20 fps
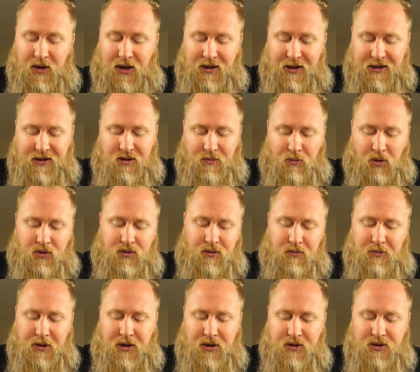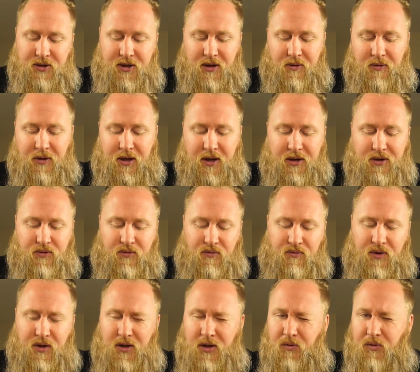I like the multimeter. That way I don't
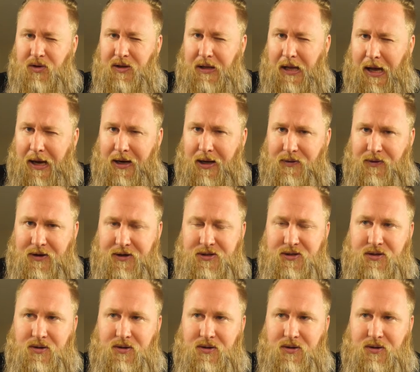really rely on this.